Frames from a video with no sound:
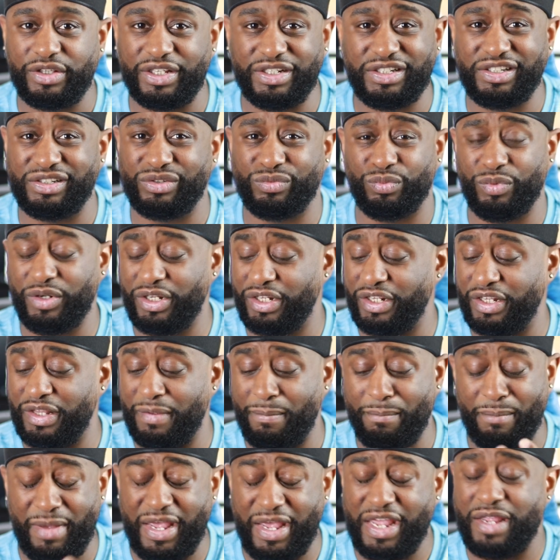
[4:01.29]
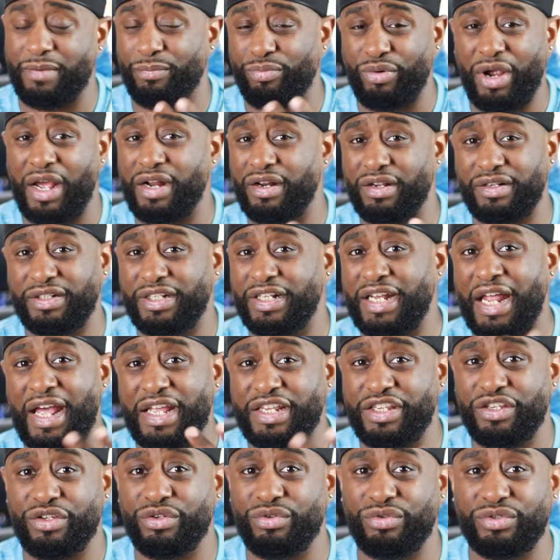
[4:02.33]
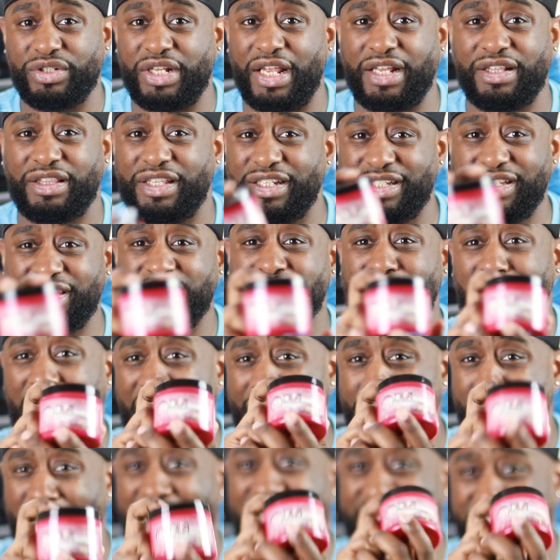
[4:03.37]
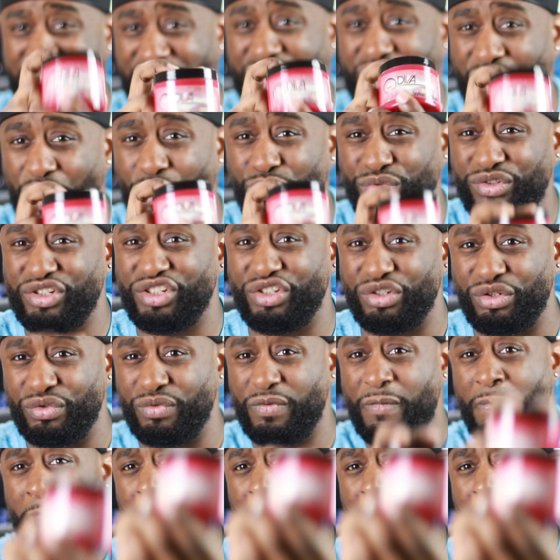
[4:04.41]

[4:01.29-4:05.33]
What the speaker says: This is really the main product that I use. Like, this is like my go-to.